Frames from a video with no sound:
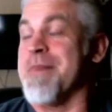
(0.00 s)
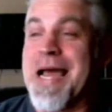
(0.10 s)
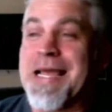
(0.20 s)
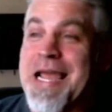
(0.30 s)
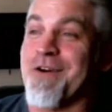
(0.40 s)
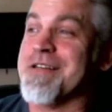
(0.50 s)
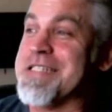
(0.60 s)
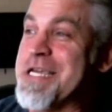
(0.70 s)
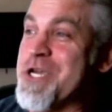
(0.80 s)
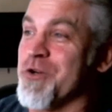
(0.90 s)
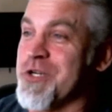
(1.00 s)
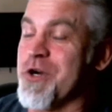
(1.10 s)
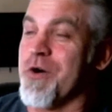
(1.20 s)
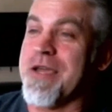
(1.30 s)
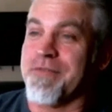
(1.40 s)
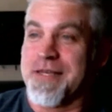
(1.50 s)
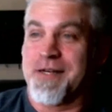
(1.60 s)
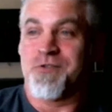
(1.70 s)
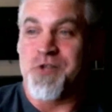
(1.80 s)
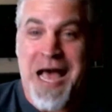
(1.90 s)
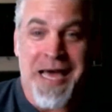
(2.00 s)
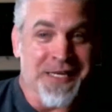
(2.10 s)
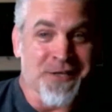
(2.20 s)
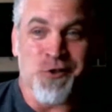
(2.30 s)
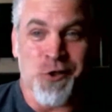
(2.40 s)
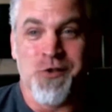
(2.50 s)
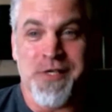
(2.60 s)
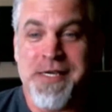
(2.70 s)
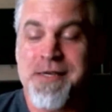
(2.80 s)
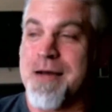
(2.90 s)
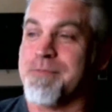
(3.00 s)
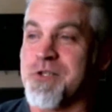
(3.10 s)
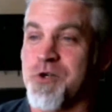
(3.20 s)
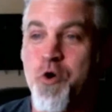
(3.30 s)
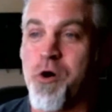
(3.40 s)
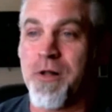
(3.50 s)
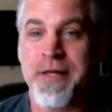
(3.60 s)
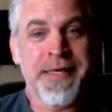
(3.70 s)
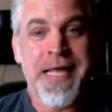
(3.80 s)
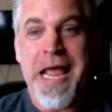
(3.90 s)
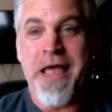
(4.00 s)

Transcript: but I guarantee you too, if little Johnny and Susie come to school